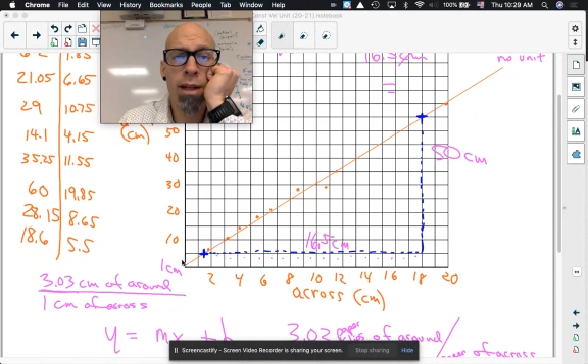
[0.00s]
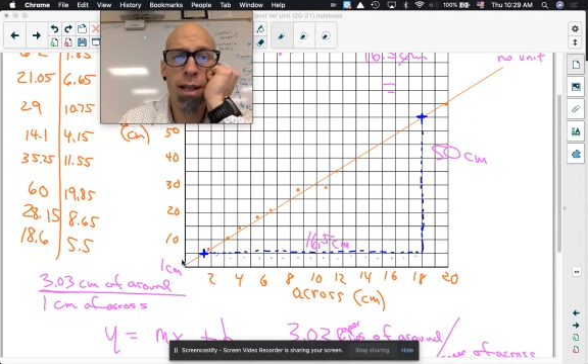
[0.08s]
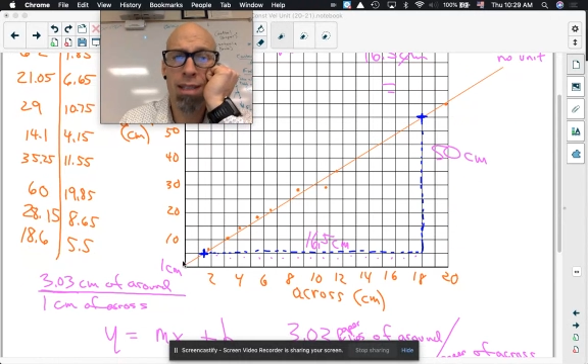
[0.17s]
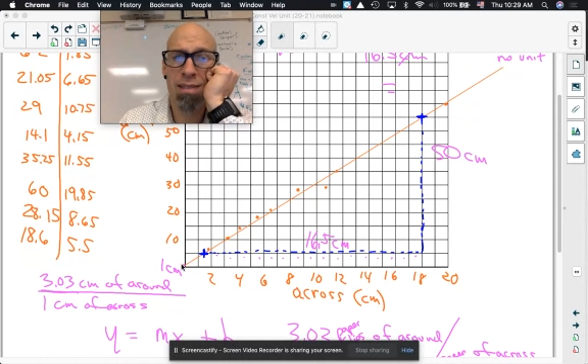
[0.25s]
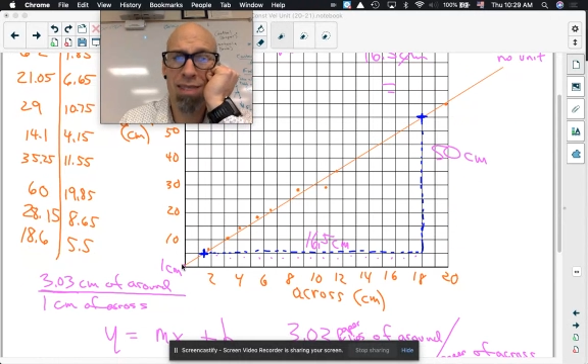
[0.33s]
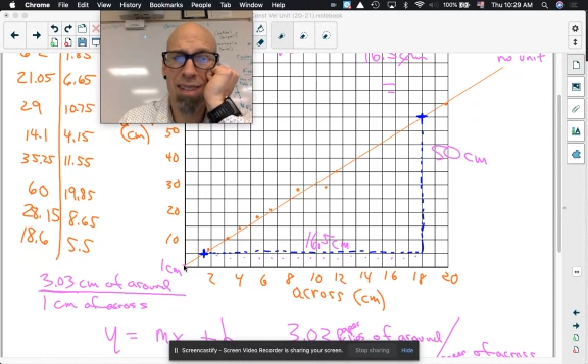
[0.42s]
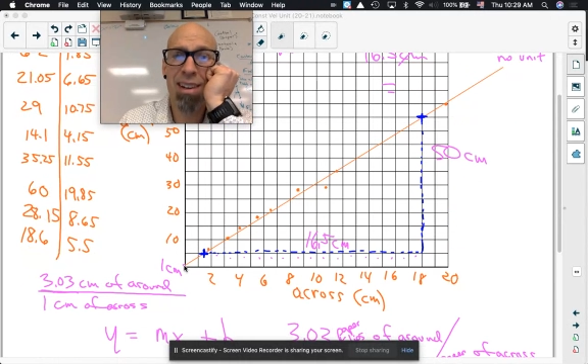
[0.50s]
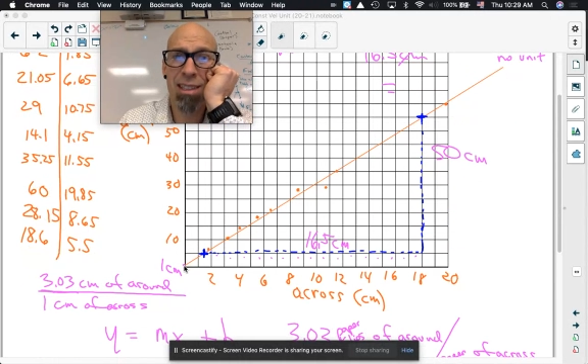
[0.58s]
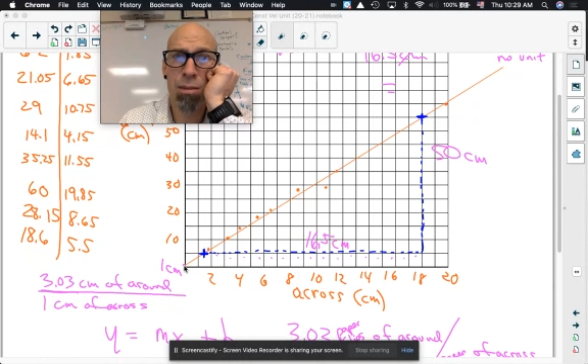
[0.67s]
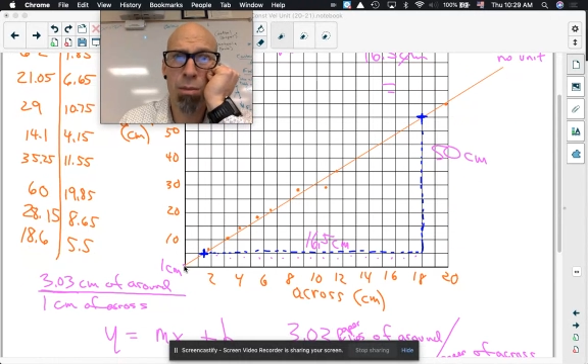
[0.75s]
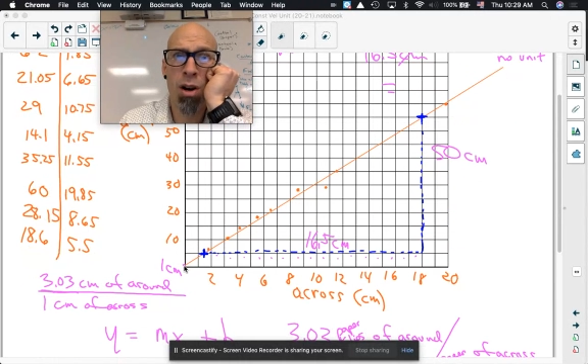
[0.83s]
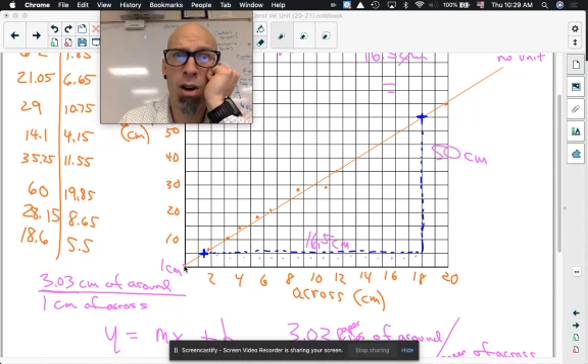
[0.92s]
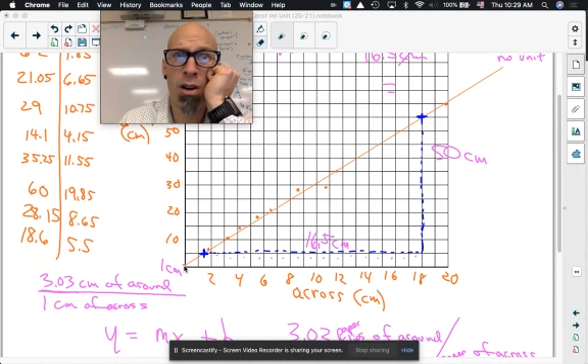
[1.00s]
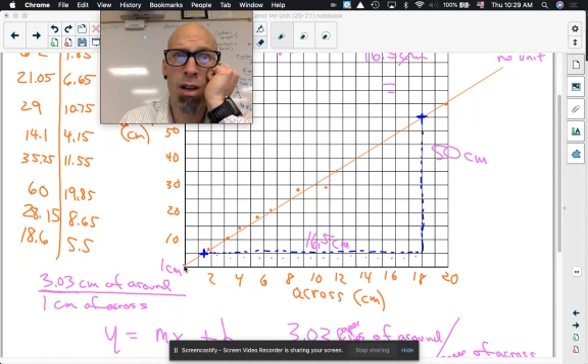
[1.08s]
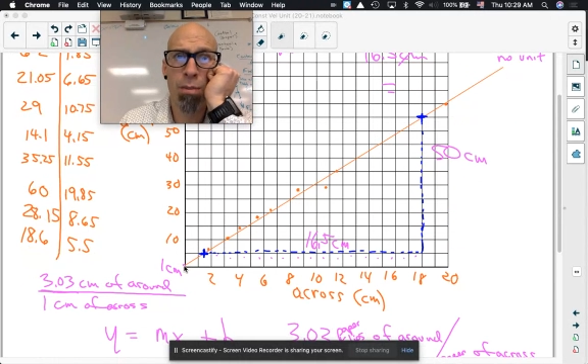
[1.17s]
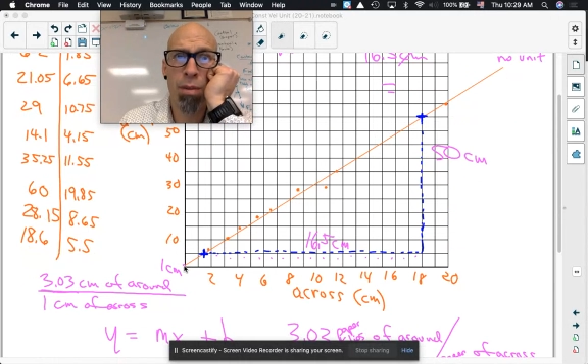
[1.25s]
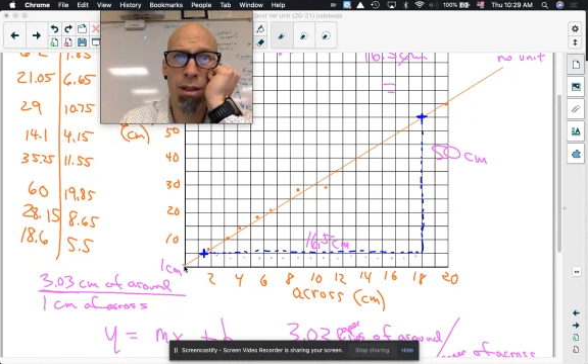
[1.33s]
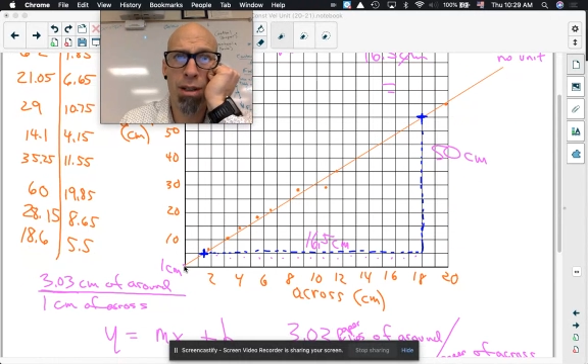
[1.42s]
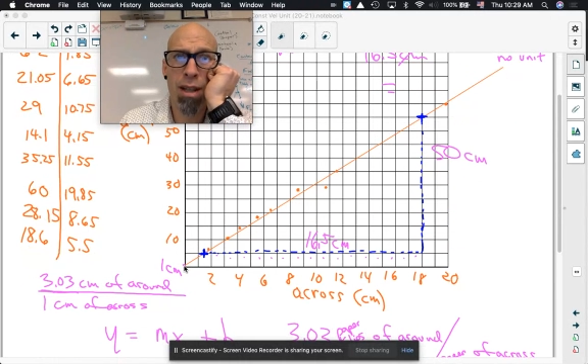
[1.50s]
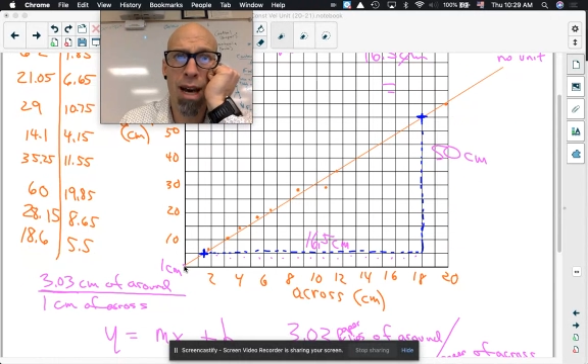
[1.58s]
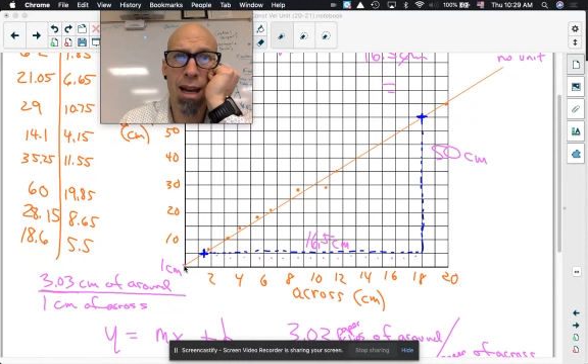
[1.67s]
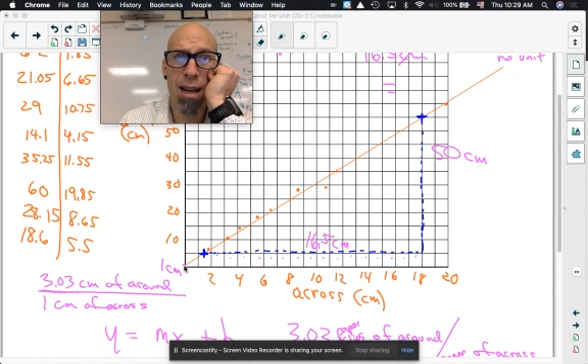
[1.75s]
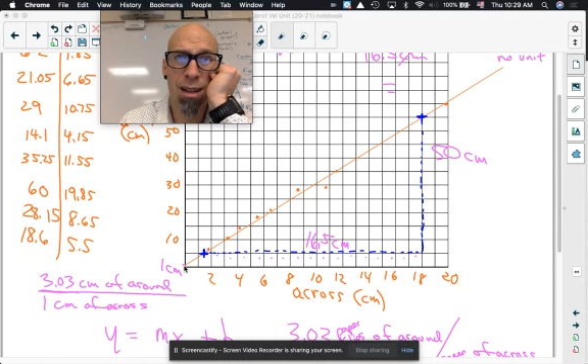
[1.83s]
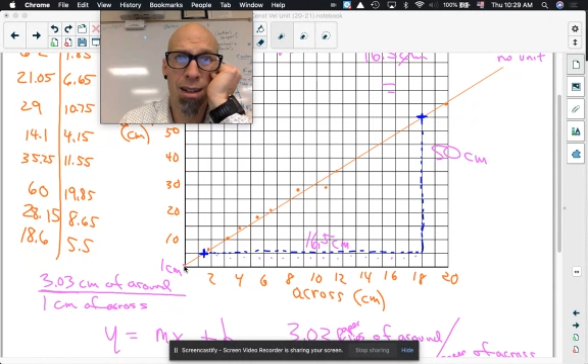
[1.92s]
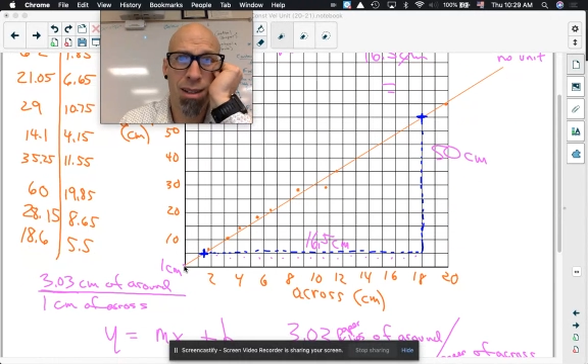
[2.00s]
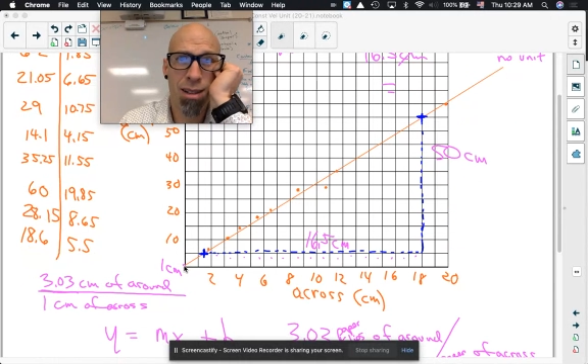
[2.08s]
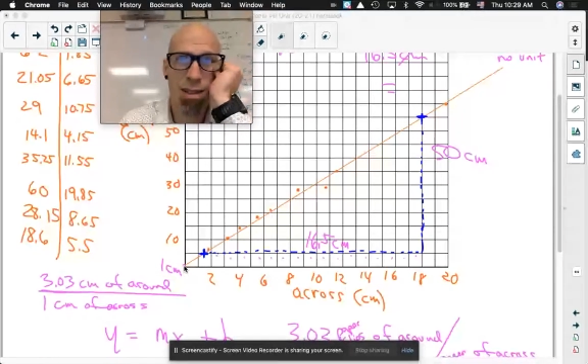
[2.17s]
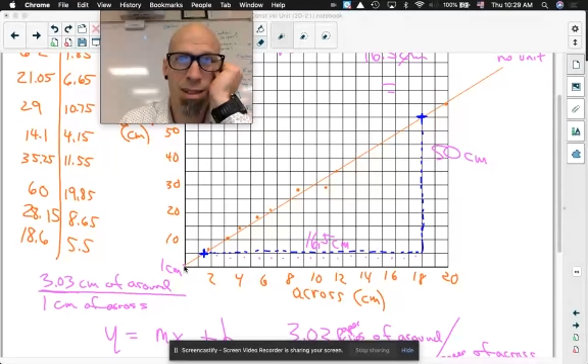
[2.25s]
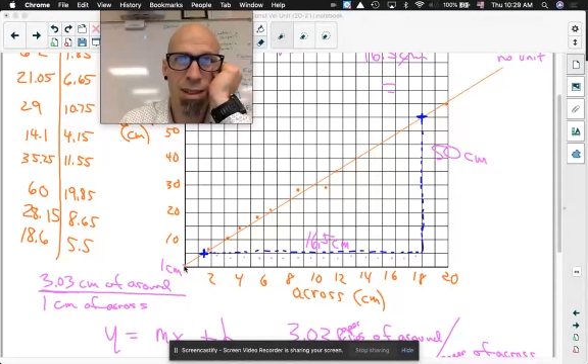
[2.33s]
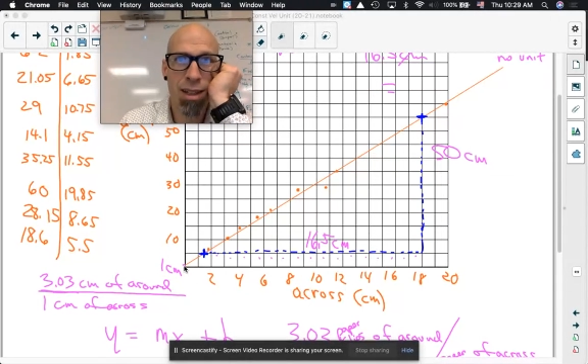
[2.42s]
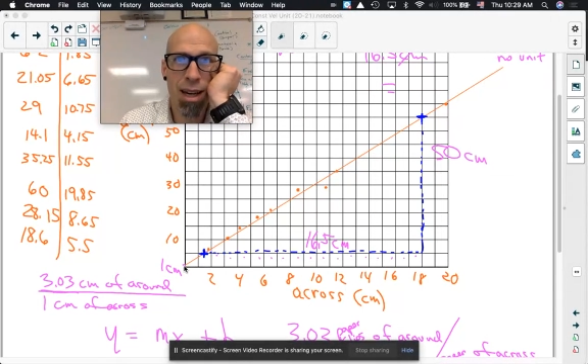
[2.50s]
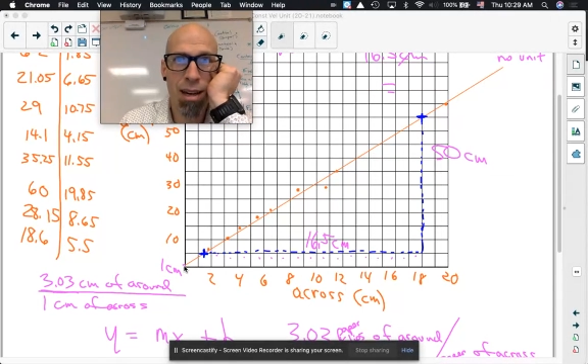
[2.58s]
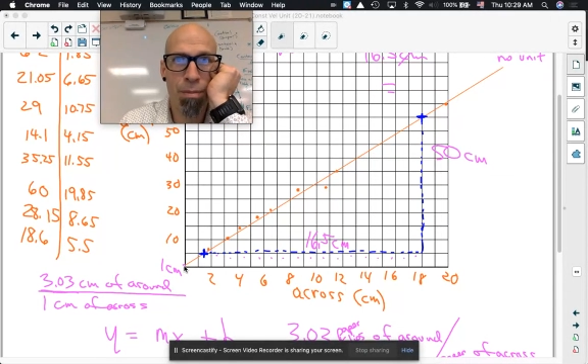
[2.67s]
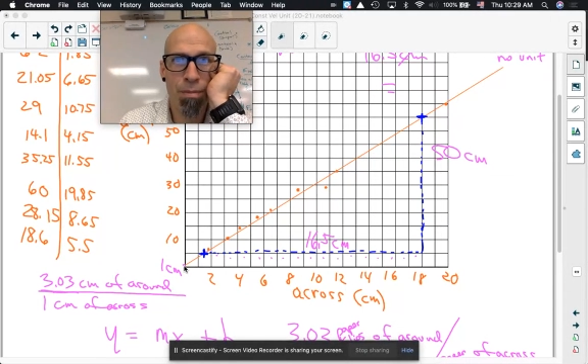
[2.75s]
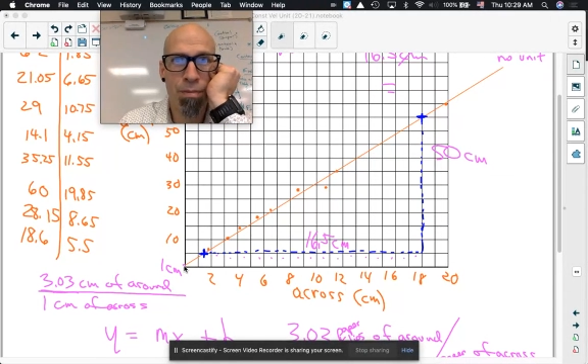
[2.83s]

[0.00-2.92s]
is very small compared to that. Okay.